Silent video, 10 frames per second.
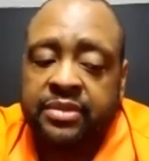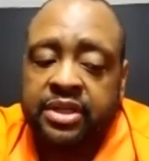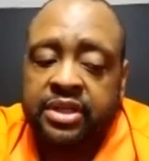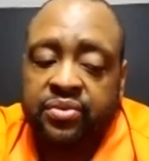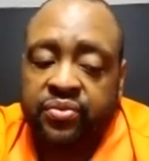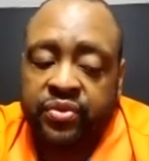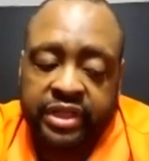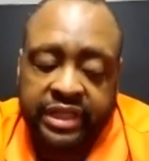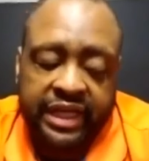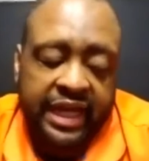
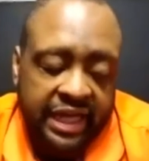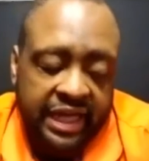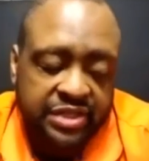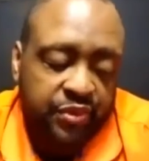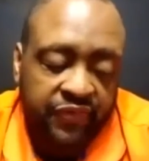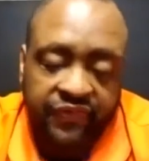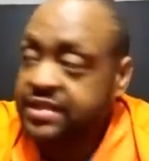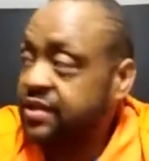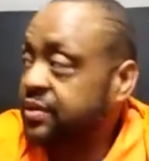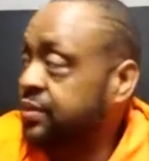Really actual
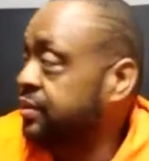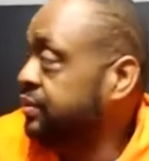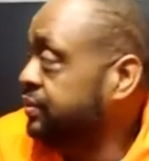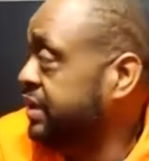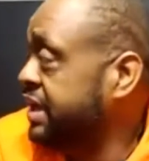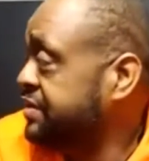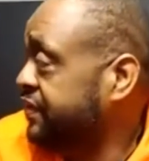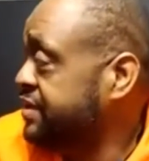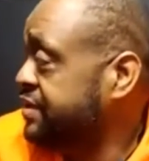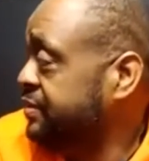physical
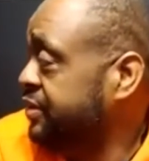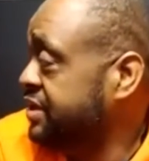books.